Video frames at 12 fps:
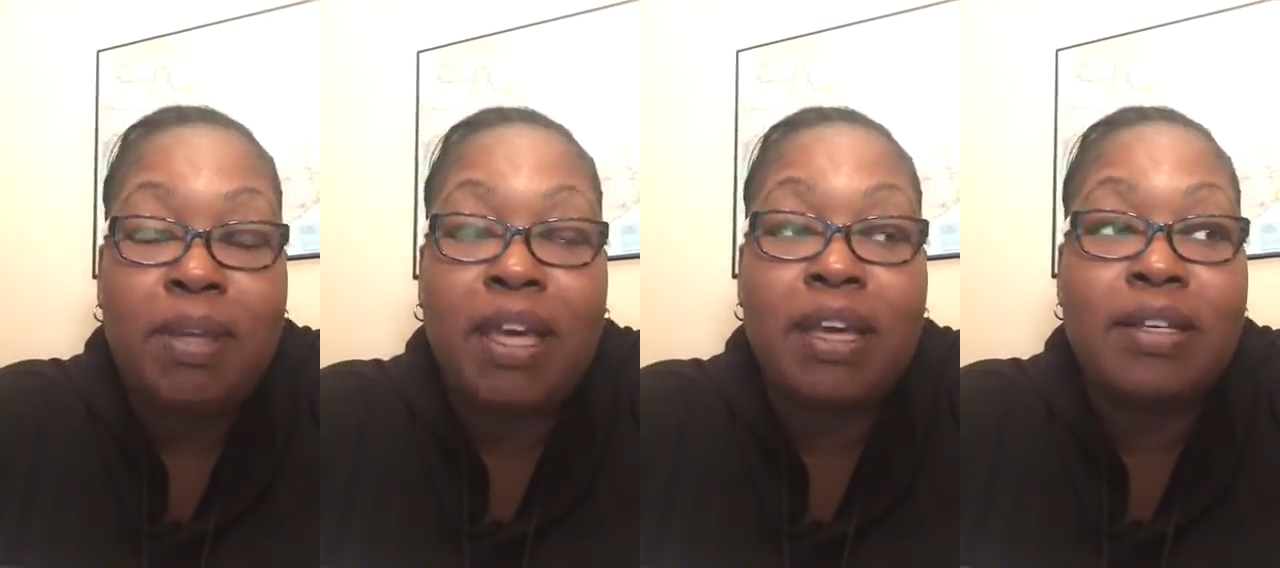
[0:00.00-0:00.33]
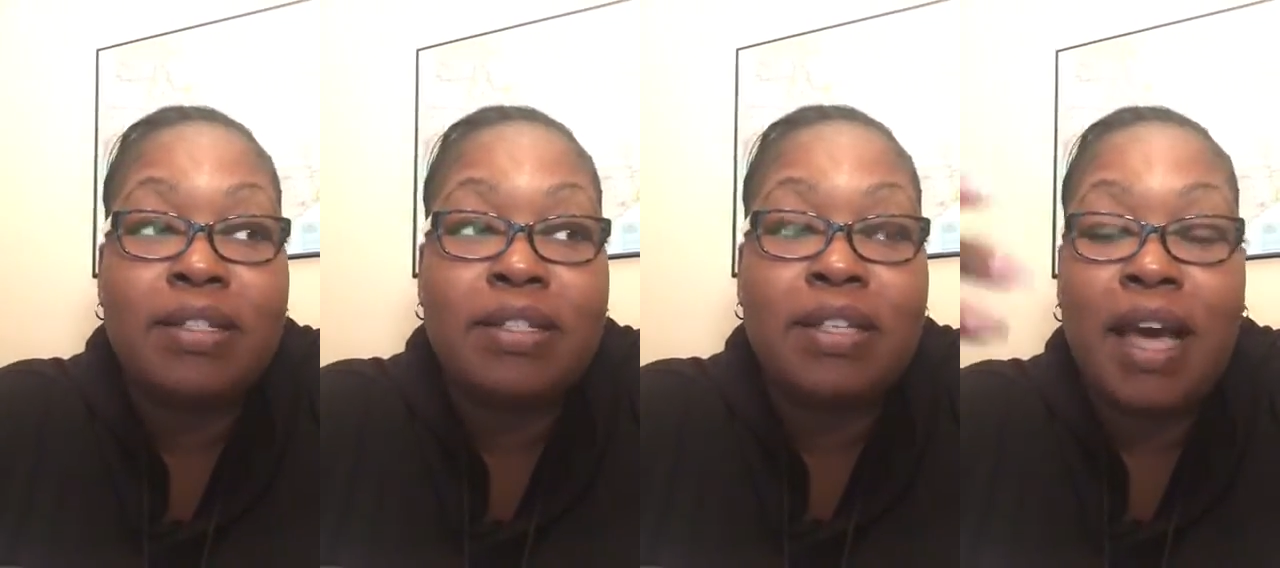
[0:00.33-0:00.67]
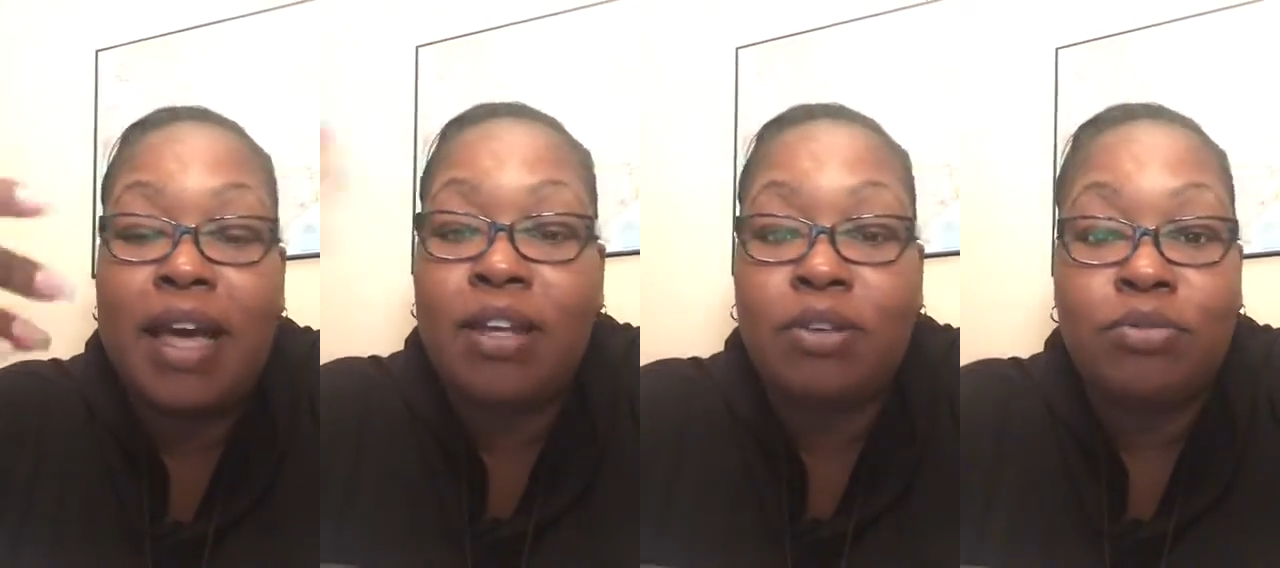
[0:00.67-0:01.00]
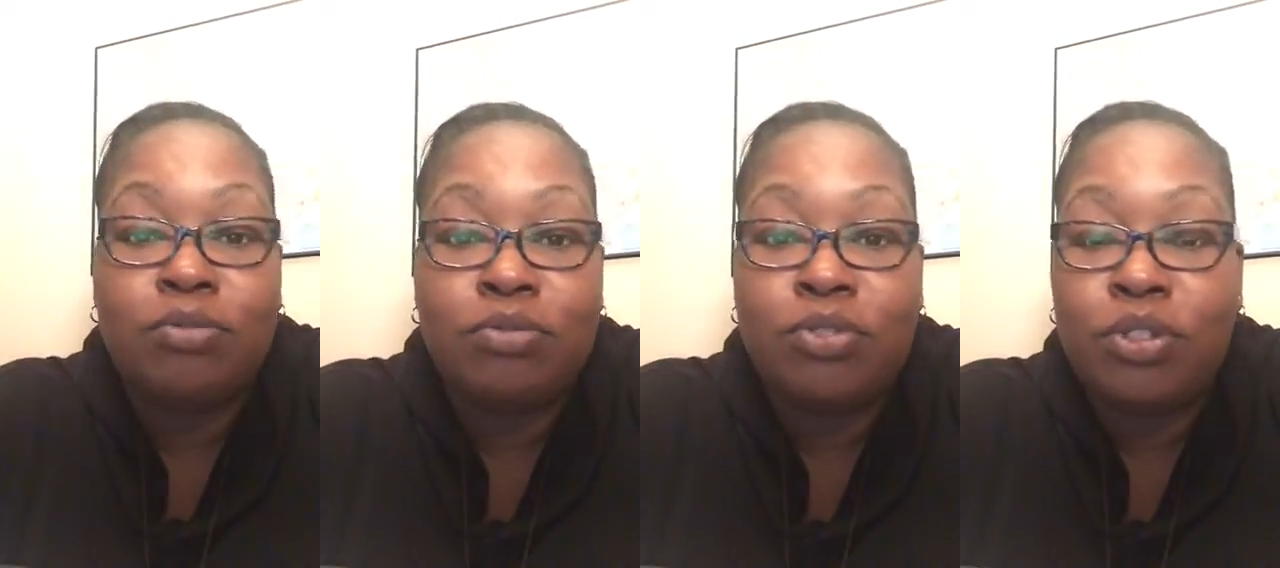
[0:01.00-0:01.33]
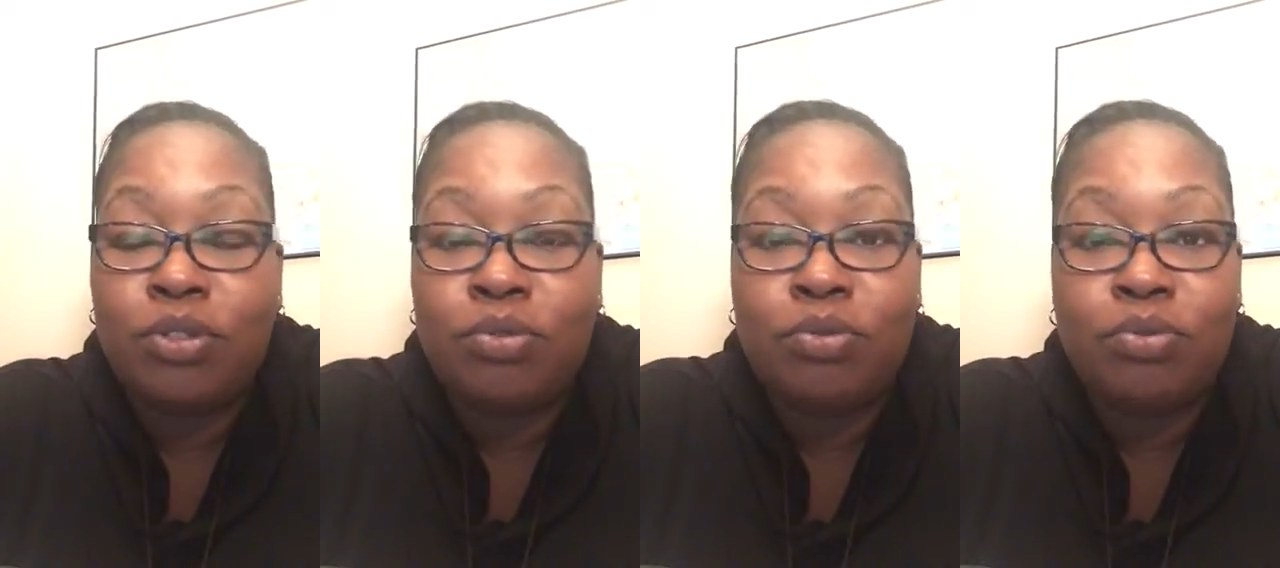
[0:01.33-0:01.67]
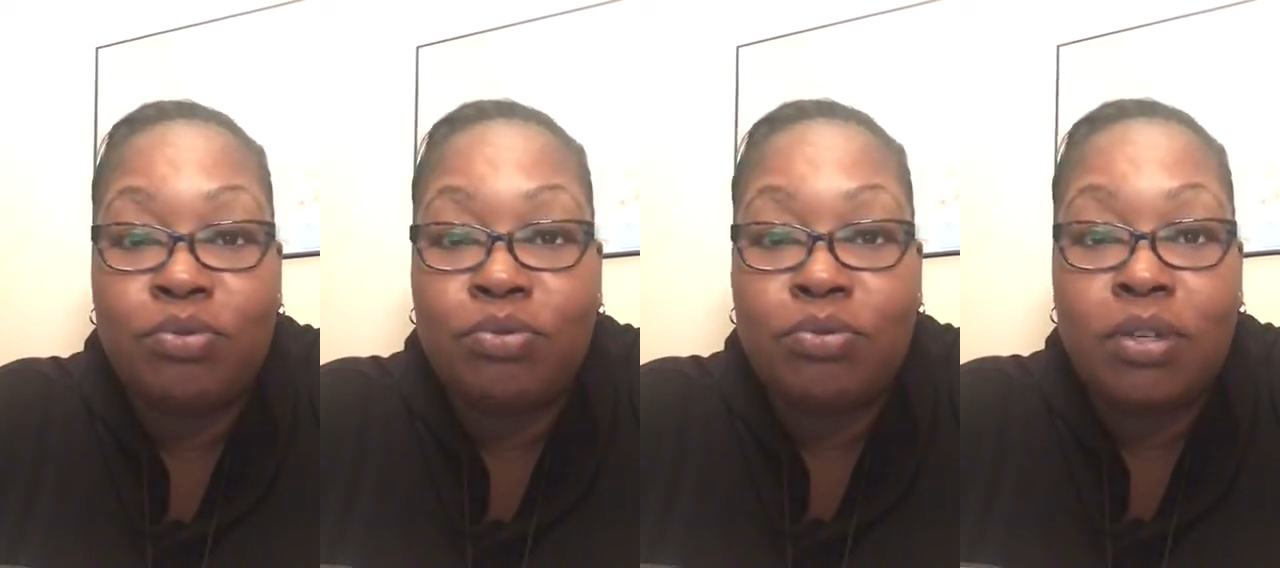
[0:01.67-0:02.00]
because I don't
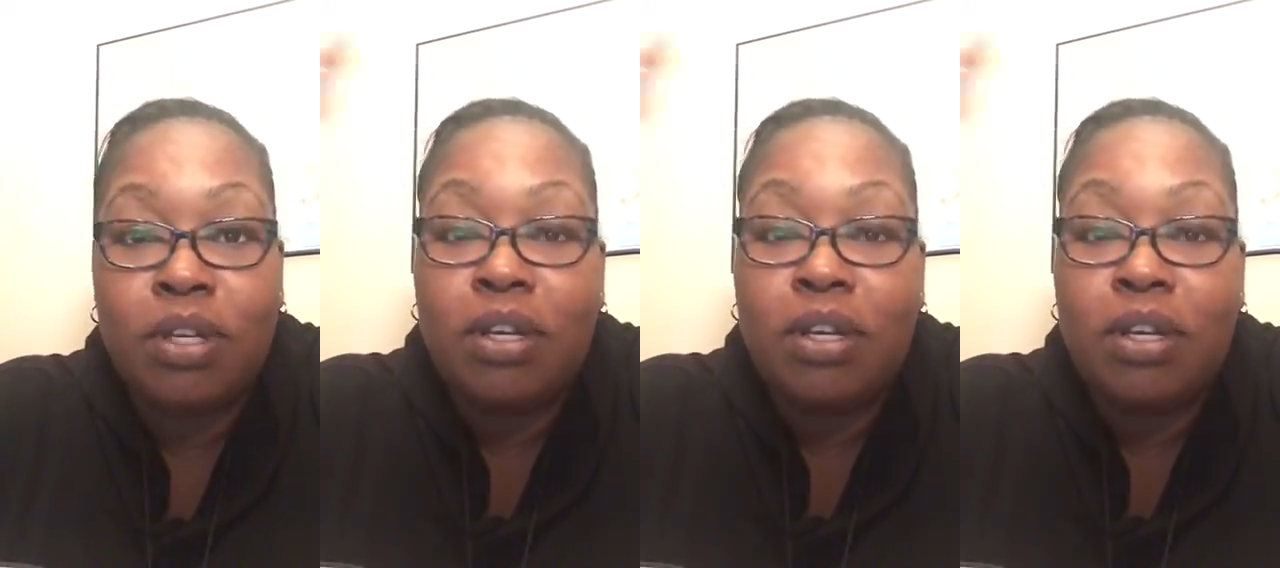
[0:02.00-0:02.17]
do